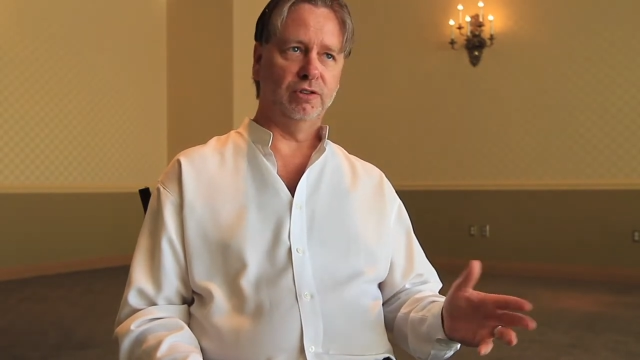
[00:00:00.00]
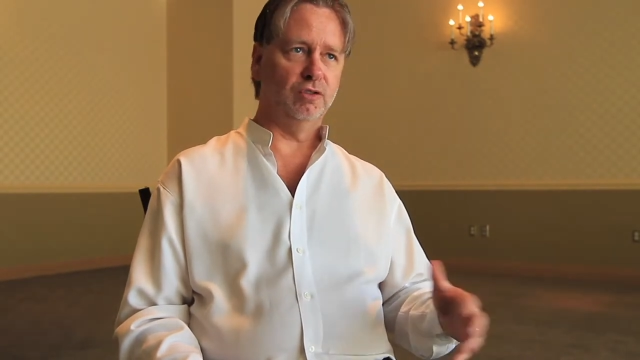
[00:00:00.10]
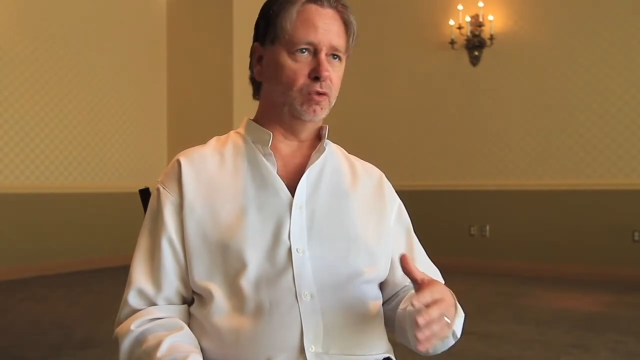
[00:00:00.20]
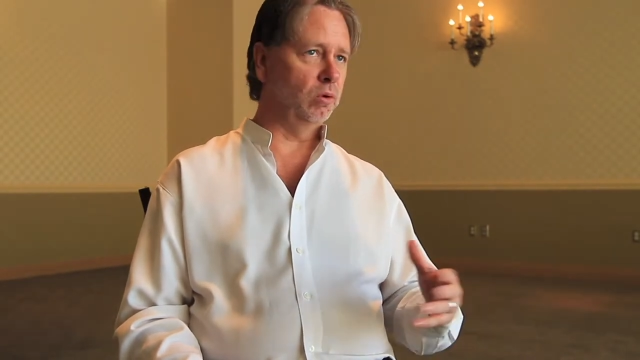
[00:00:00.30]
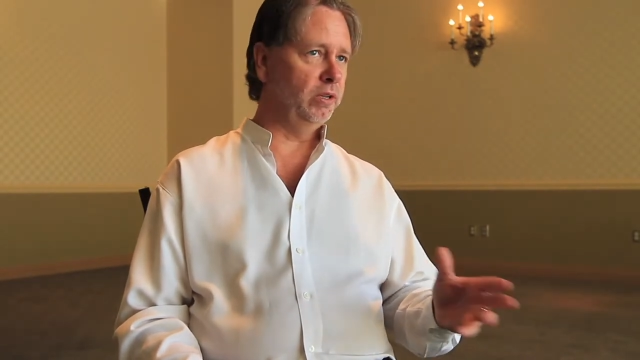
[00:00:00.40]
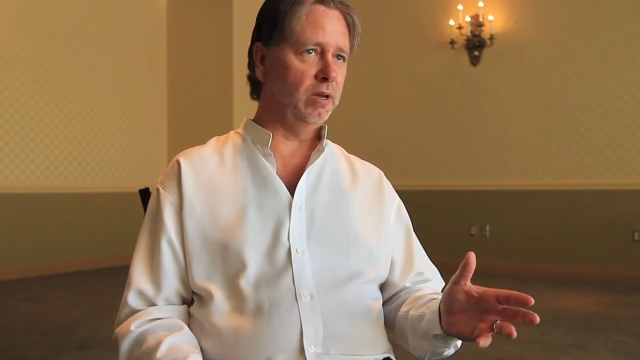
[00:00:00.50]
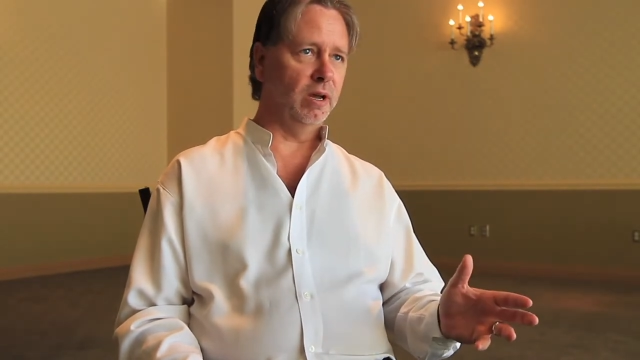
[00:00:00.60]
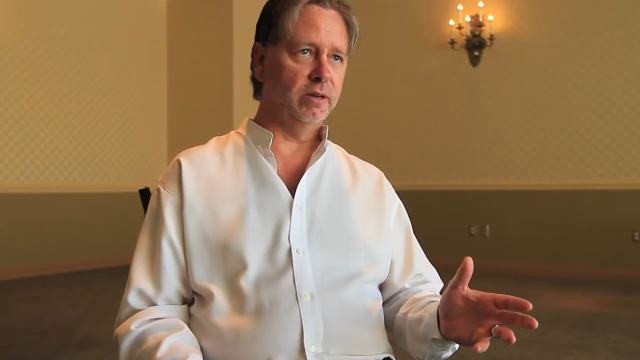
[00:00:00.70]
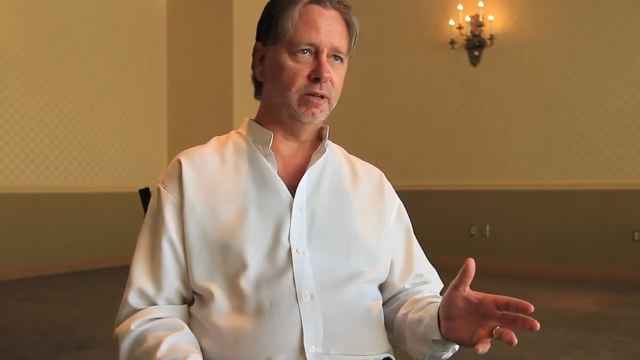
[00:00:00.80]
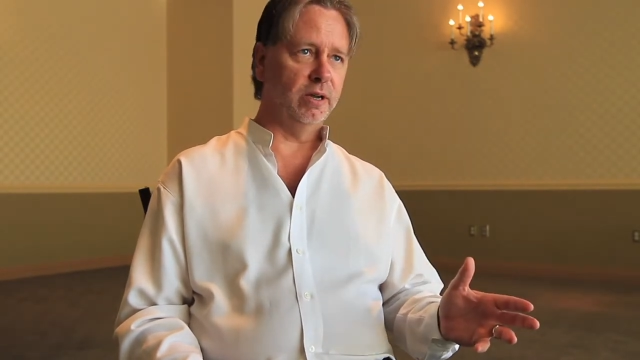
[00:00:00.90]
disorderly
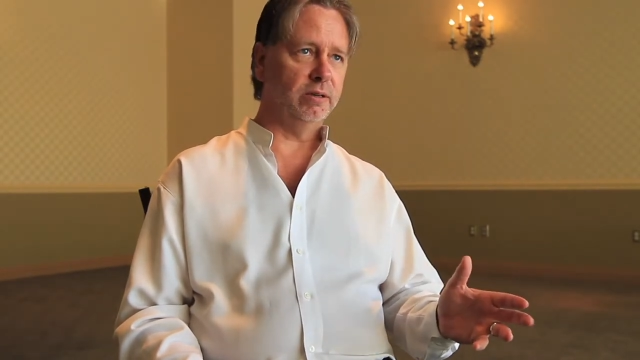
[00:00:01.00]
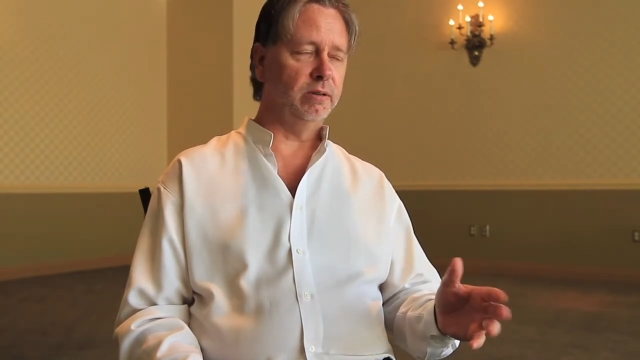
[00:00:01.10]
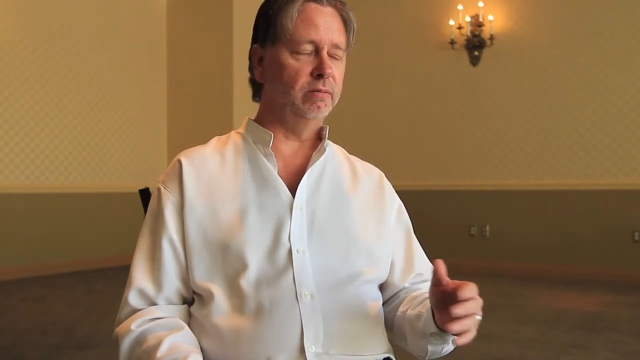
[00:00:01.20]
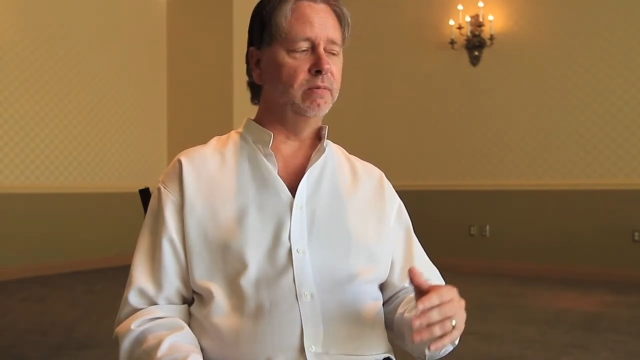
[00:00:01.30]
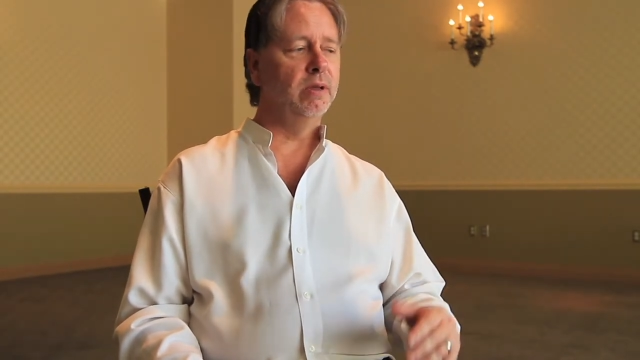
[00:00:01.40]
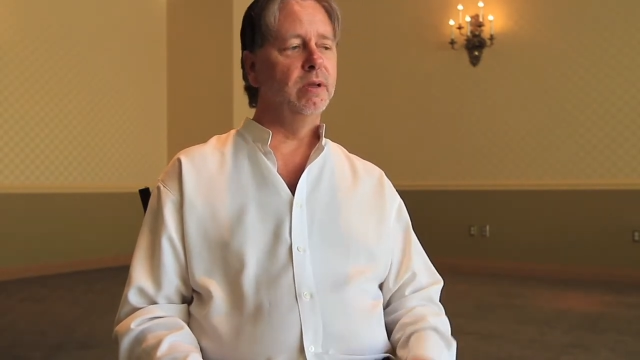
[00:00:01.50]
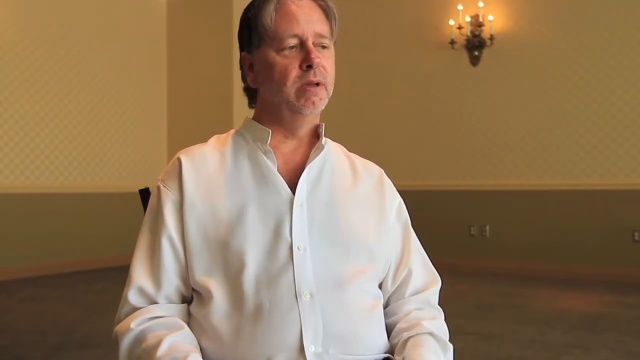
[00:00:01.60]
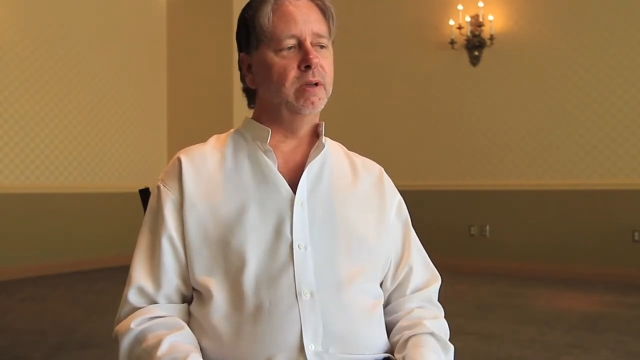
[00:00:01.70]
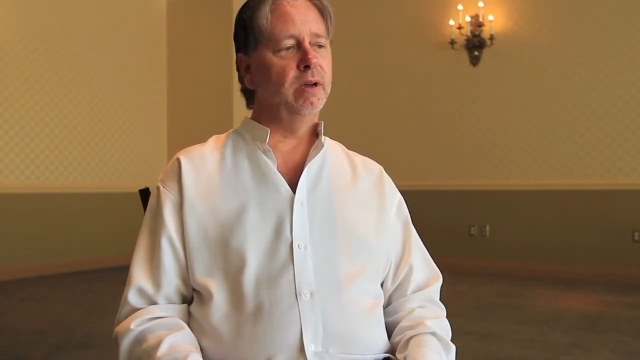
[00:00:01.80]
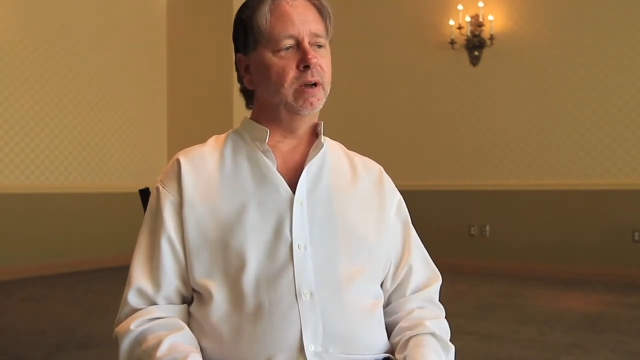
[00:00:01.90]
conduct, and
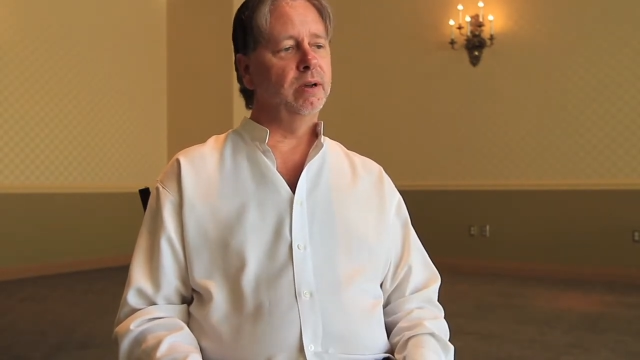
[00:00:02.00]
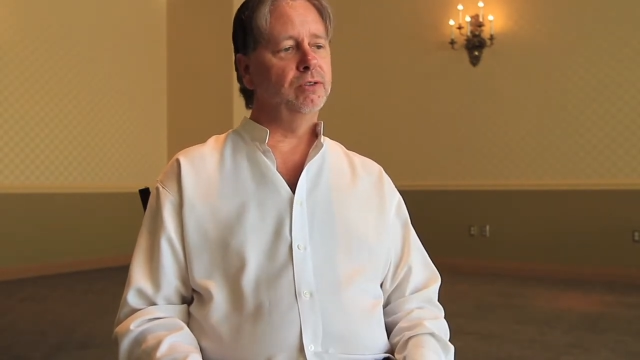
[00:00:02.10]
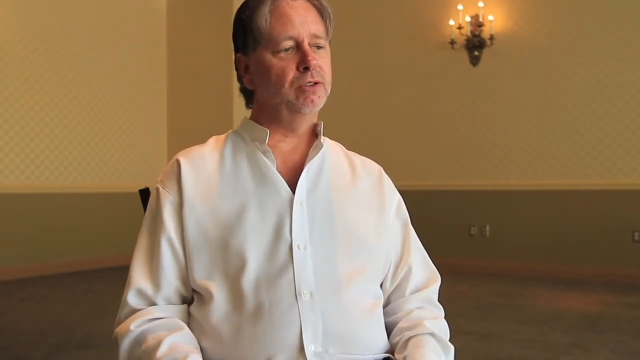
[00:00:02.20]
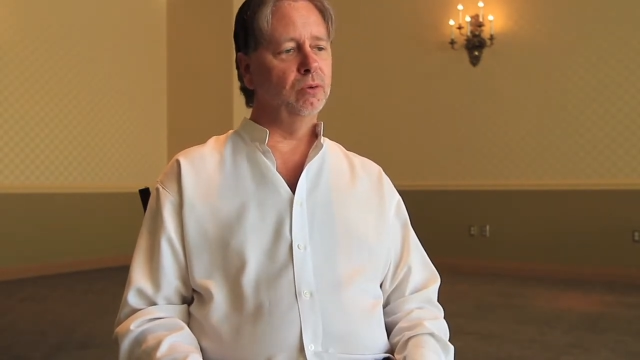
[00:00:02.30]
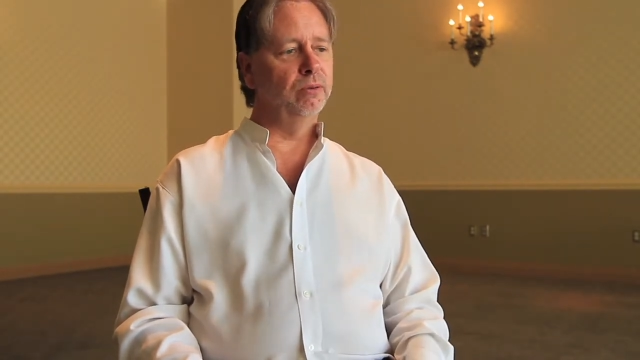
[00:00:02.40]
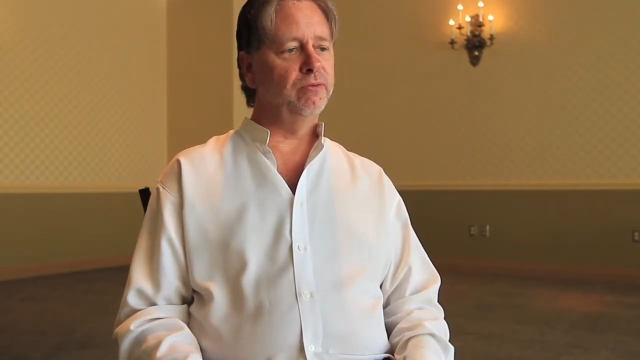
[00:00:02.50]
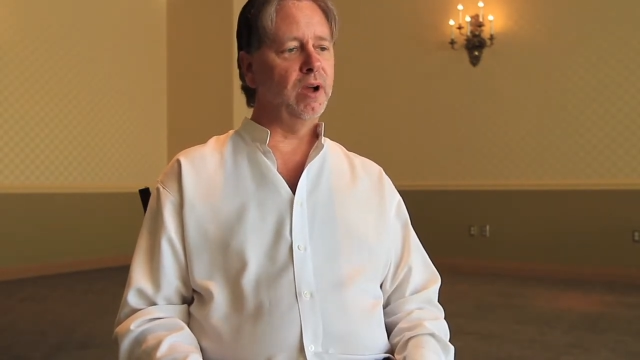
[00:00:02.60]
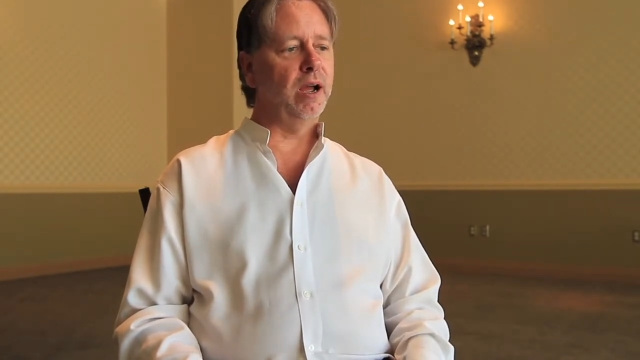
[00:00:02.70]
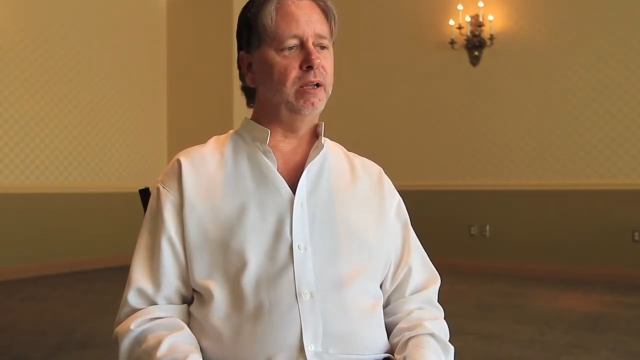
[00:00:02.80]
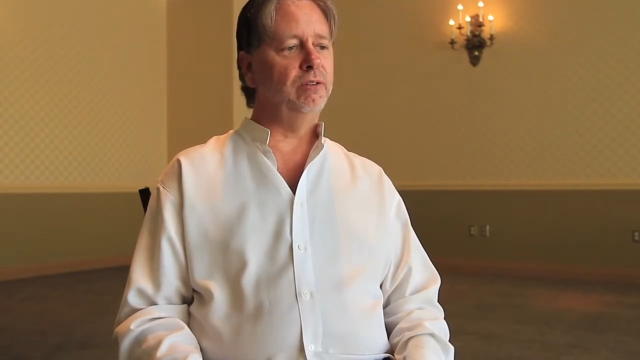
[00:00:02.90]
school
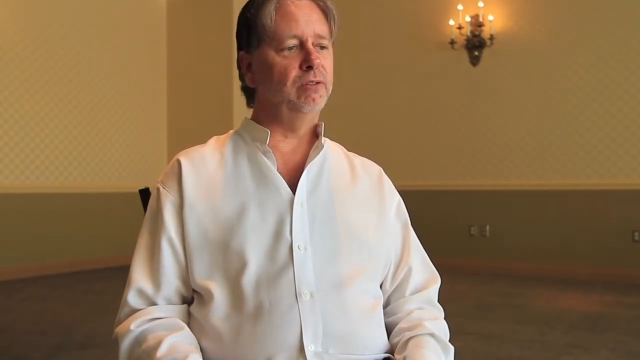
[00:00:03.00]
fights,